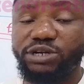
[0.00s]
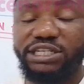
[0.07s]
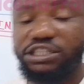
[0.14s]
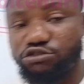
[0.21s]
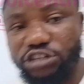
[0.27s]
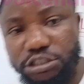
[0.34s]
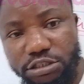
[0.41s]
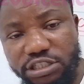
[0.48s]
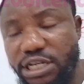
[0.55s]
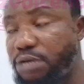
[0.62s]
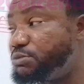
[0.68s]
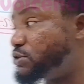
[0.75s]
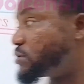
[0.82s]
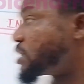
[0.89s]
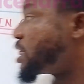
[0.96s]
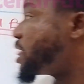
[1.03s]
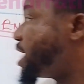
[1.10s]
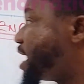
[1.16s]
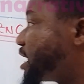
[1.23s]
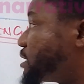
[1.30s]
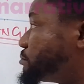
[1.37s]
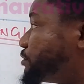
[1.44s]
weakly stressed syllable.
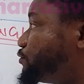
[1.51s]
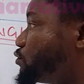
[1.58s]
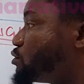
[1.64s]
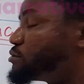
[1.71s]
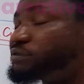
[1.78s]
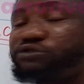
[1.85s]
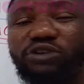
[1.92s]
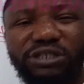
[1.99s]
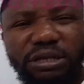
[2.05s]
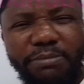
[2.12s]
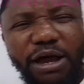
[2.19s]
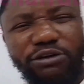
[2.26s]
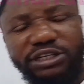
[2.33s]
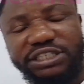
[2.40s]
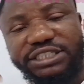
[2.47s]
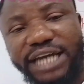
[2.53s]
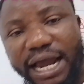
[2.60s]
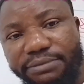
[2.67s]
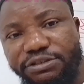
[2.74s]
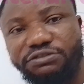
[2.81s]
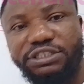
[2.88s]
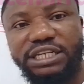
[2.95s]
And number 4, we've talked about the
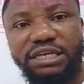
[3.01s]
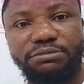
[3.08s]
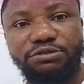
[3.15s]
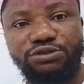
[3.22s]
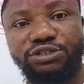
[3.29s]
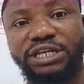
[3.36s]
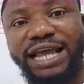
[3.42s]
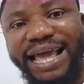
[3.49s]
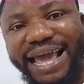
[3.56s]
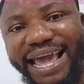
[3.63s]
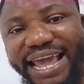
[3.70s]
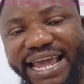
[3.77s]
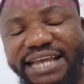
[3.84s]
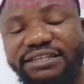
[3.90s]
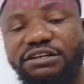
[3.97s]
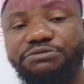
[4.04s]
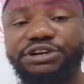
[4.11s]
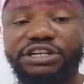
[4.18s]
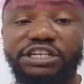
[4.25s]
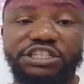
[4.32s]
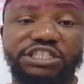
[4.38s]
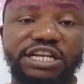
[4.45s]
types of syllables in the
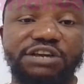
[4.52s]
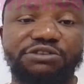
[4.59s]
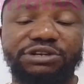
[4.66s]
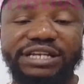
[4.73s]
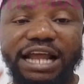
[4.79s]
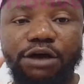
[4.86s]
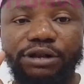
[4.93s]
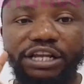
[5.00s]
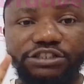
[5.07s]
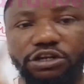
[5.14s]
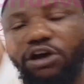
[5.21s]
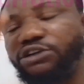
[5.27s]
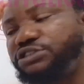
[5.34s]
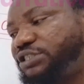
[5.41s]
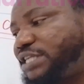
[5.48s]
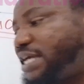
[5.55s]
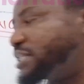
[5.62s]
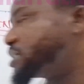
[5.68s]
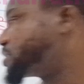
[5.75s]
English language. Now, let's understand